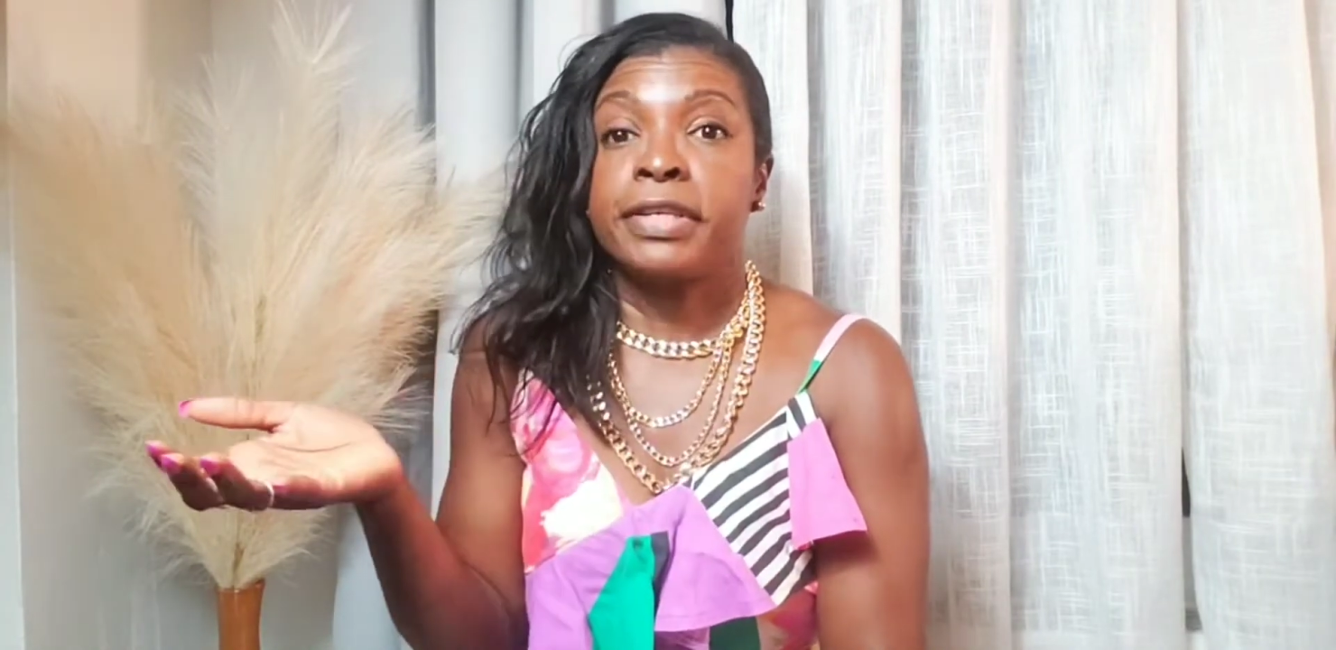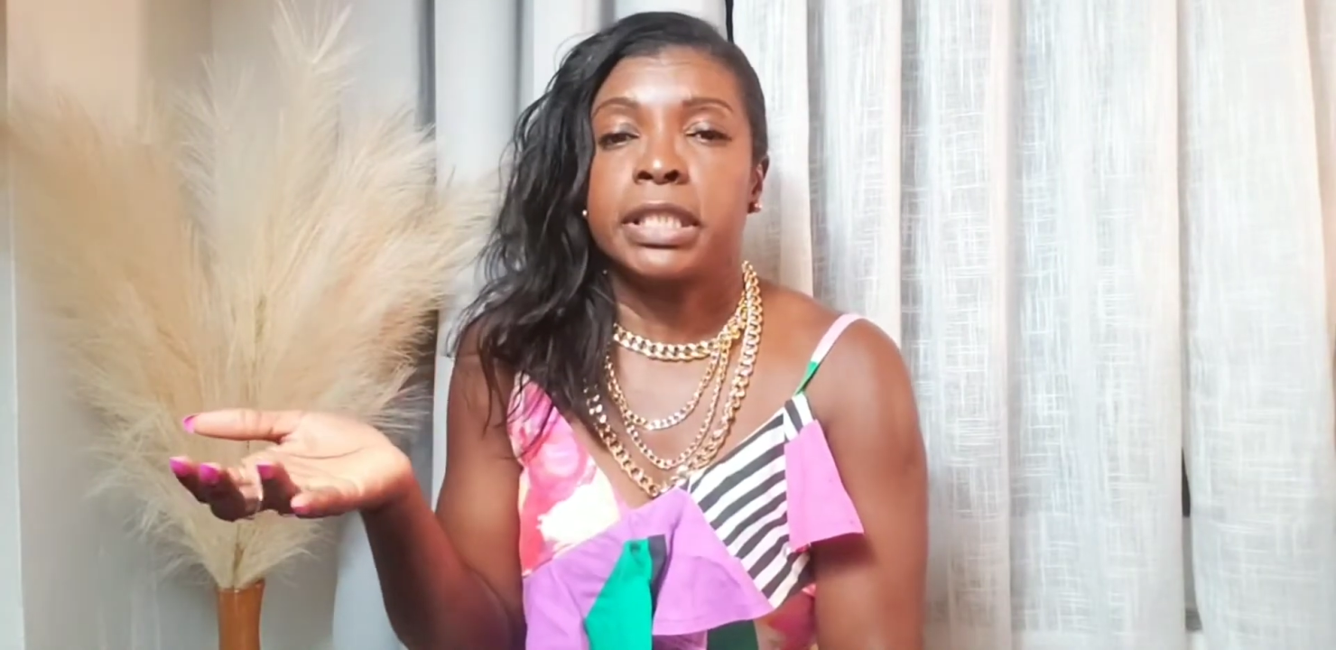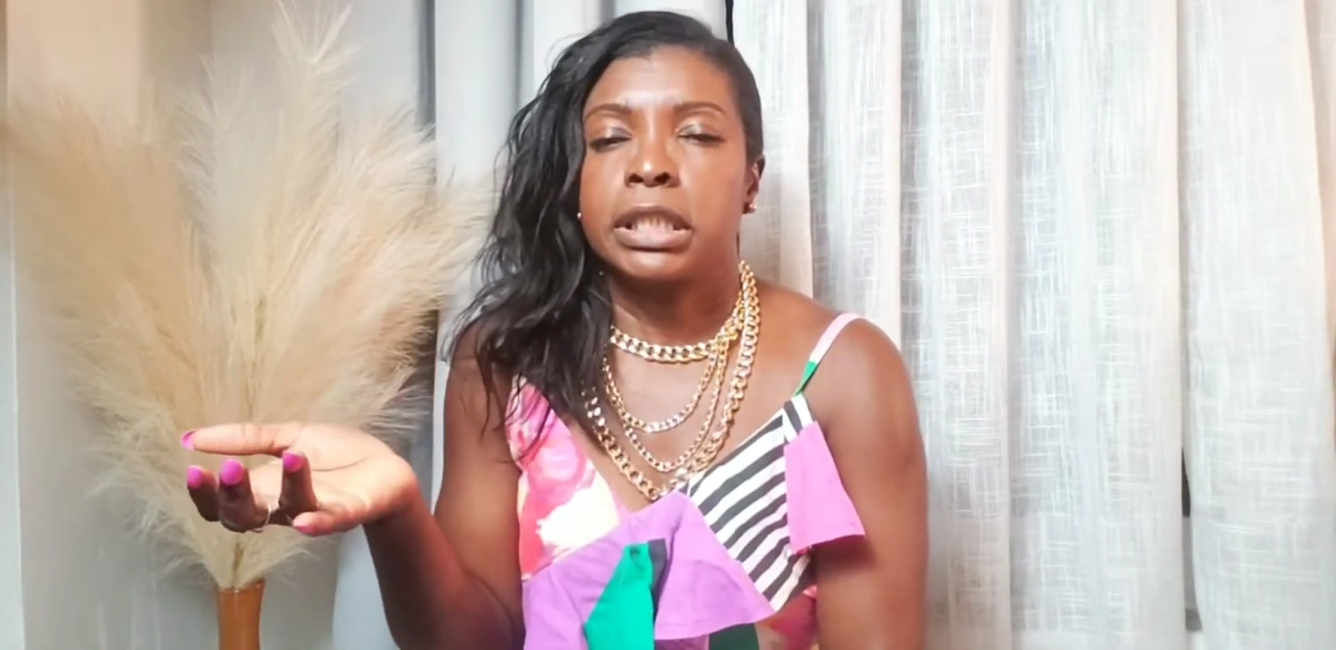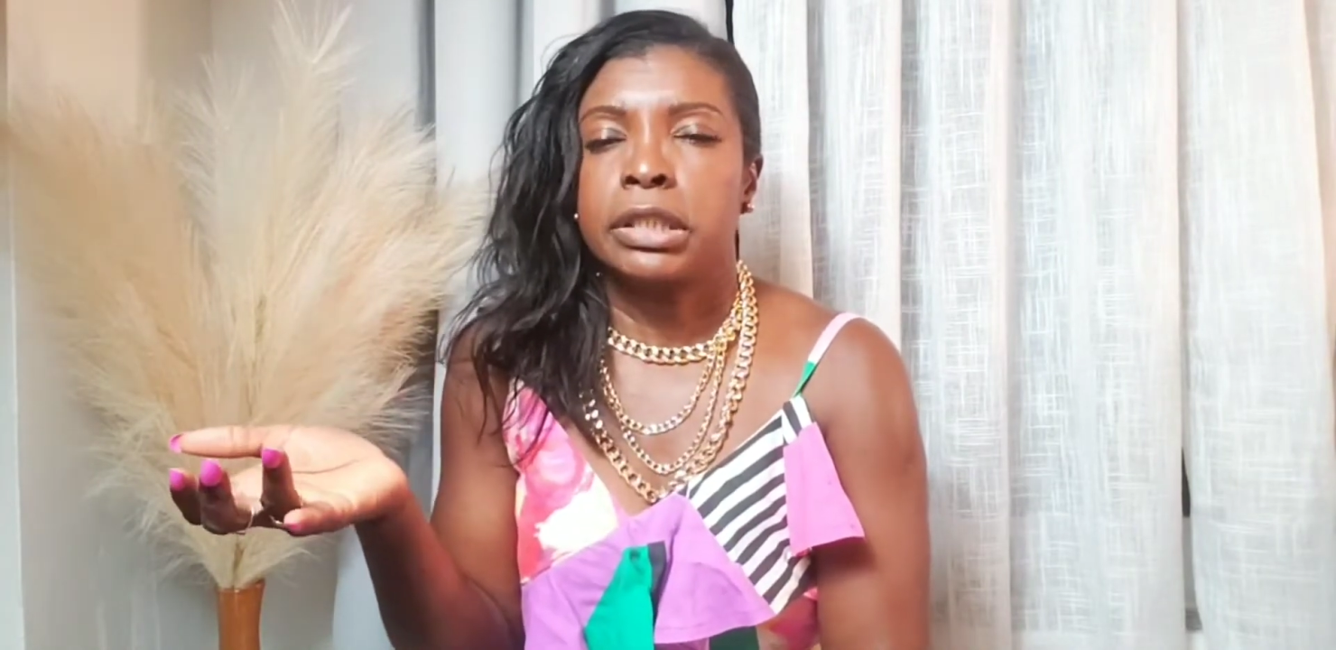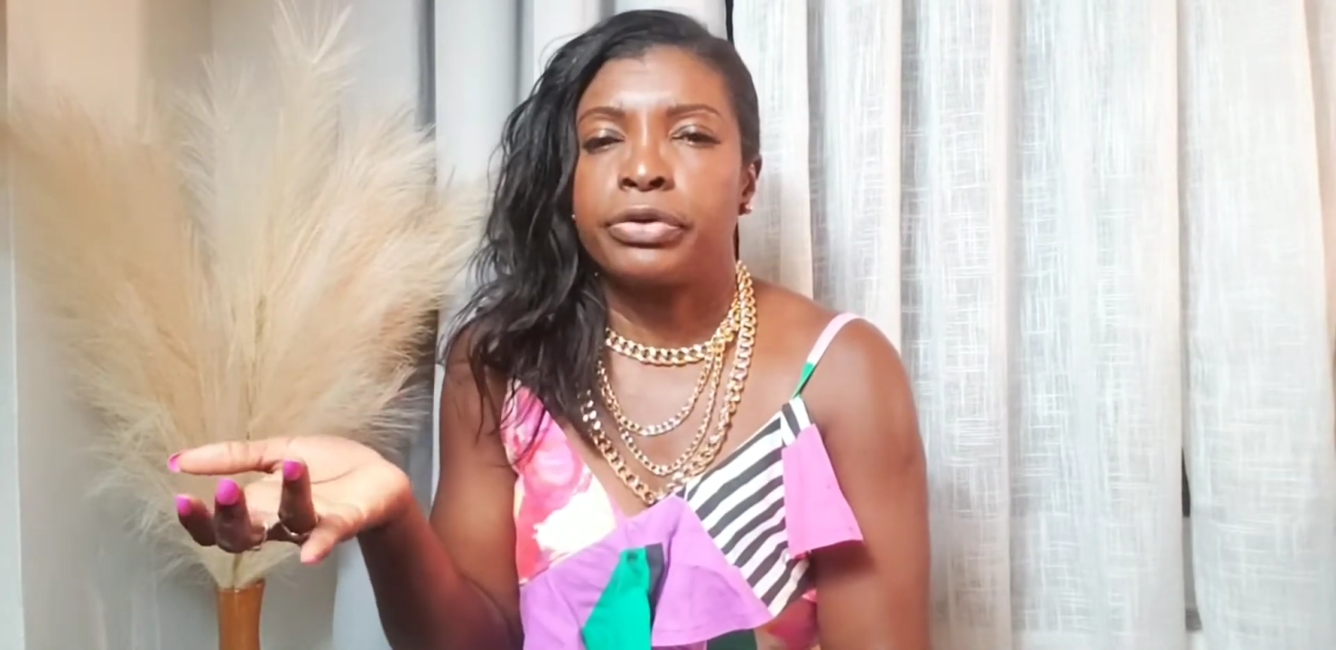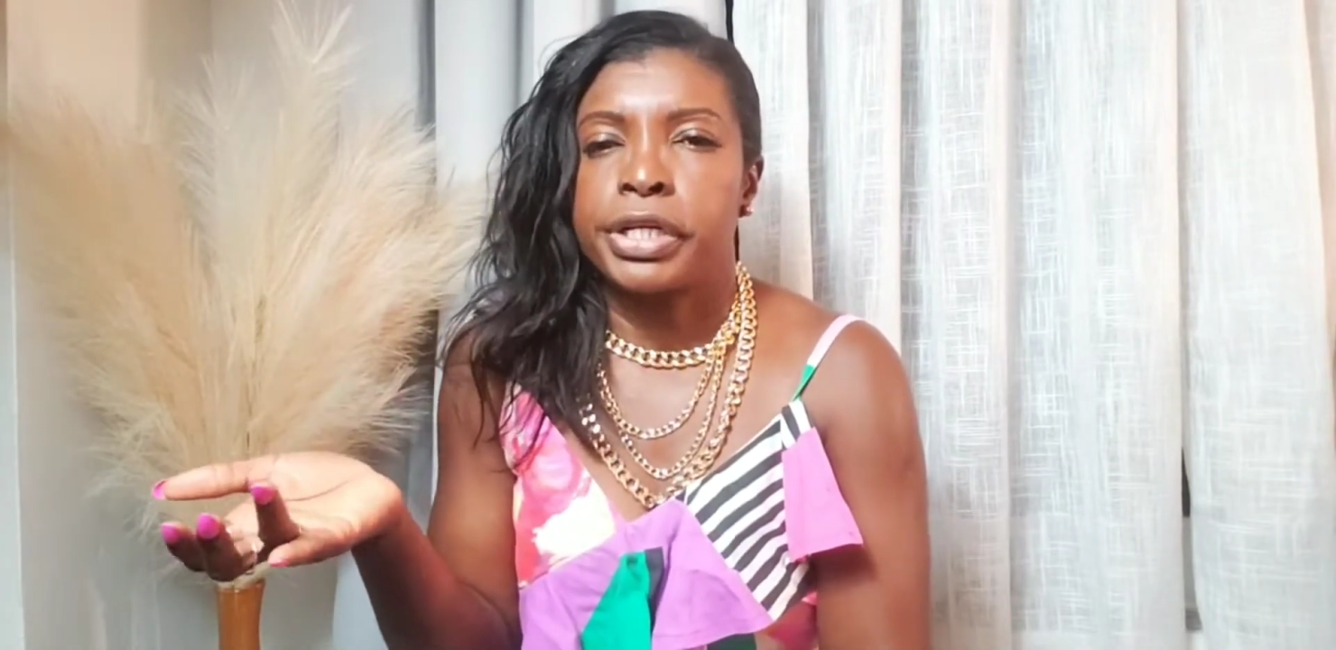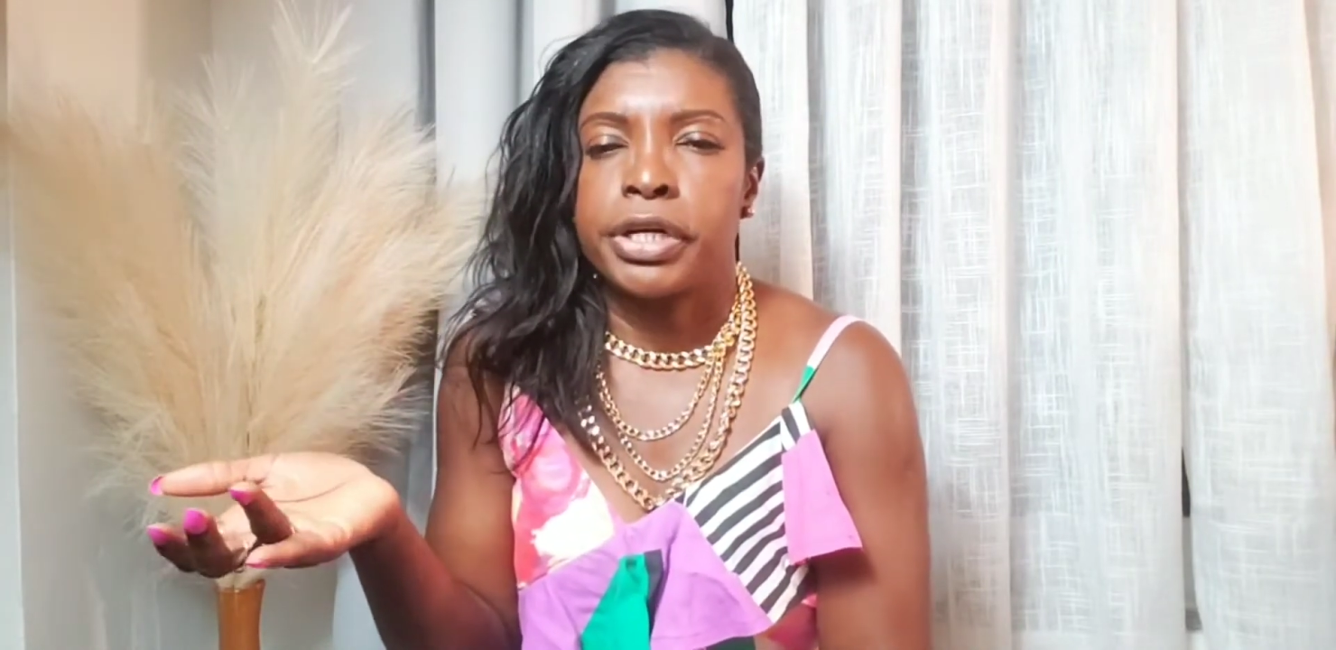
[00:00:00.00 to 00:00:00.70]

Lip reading: single credit